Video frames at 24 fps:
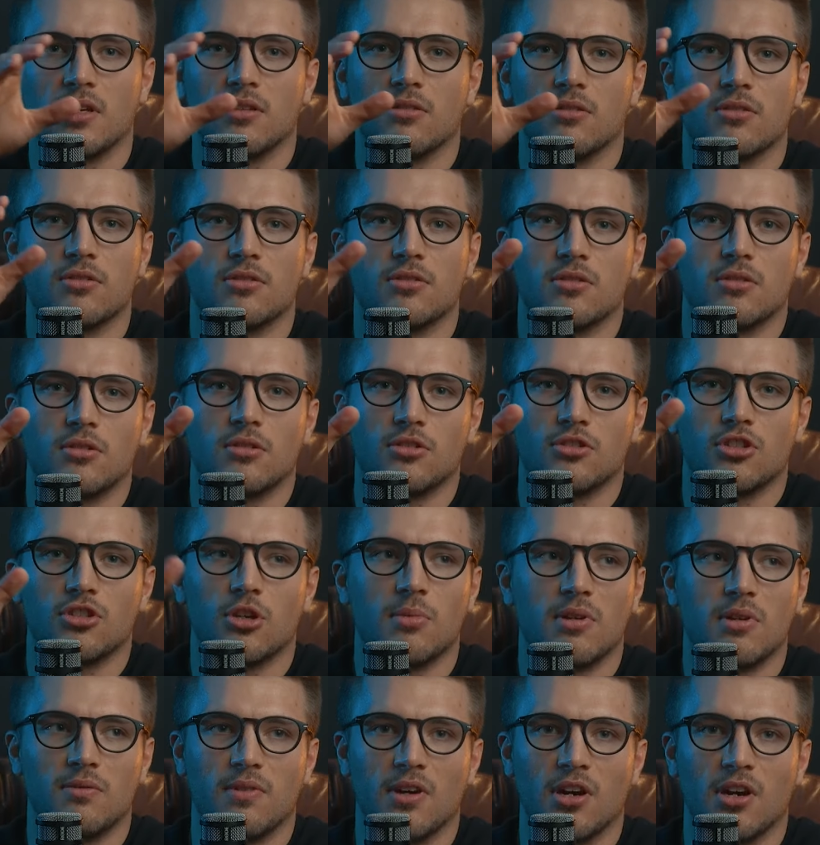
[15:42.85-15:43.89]
There's there's so
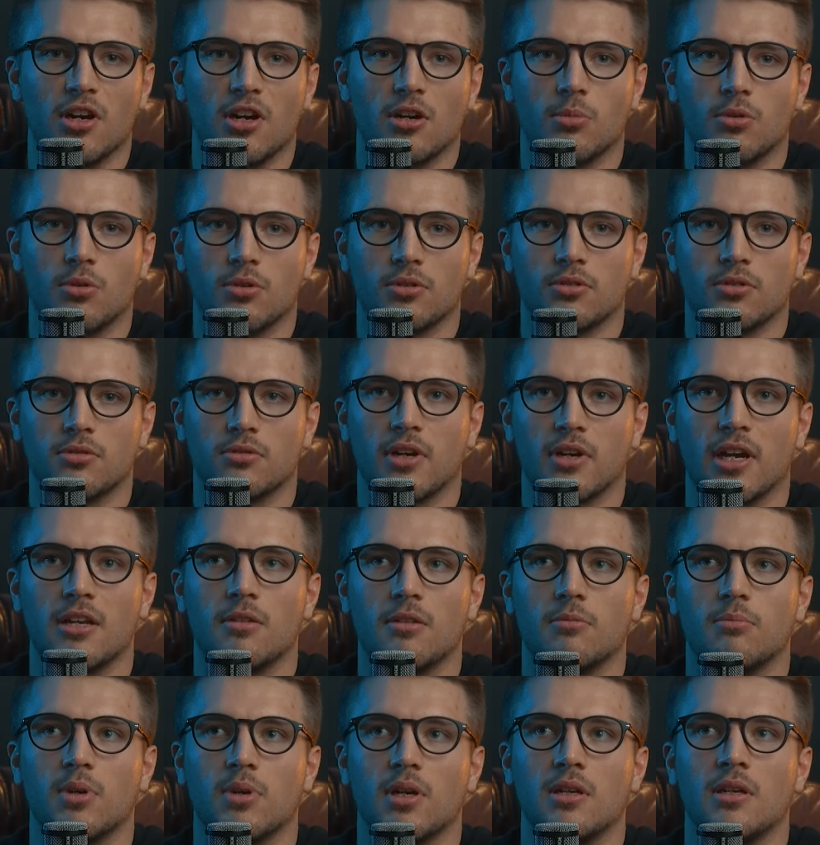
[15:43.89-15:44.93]
many variables, right?
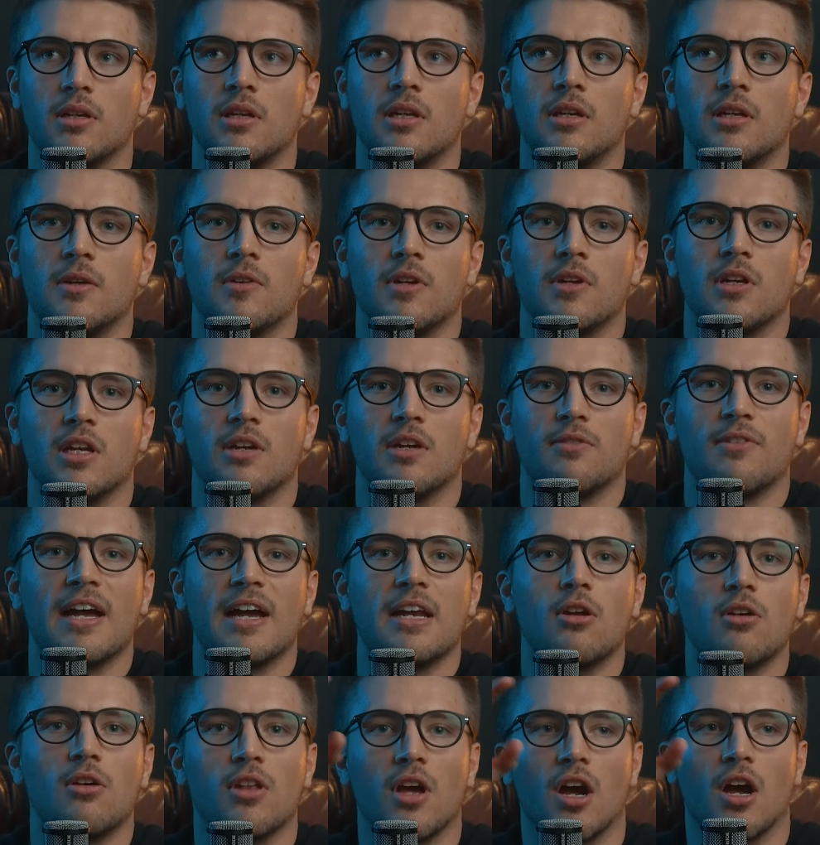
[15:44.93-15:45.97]
But if I
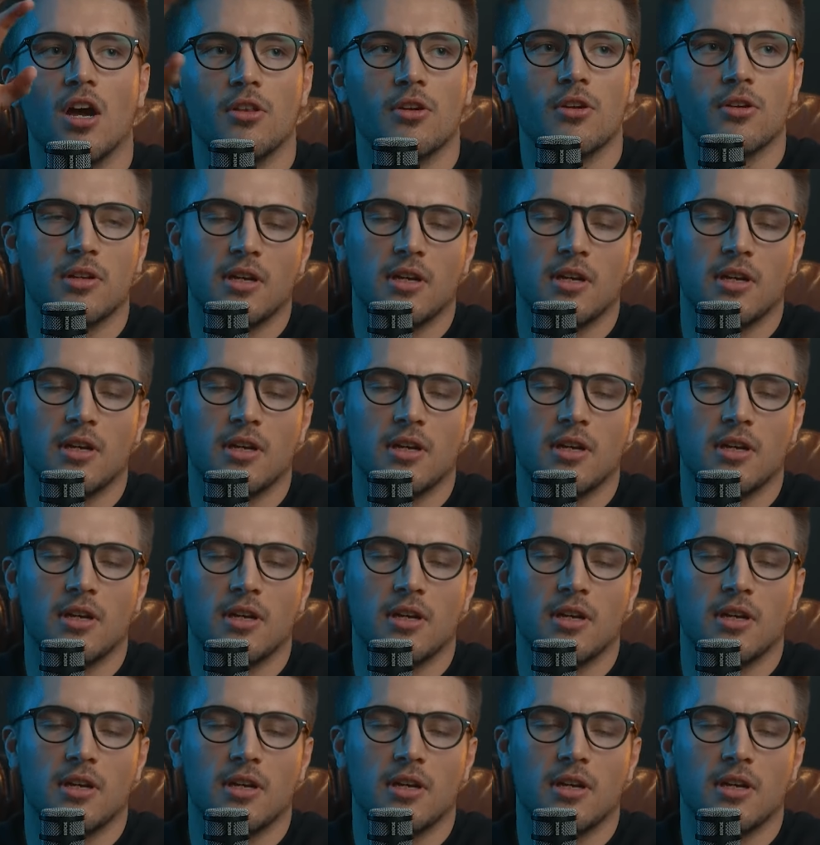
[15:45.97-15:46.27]
know the other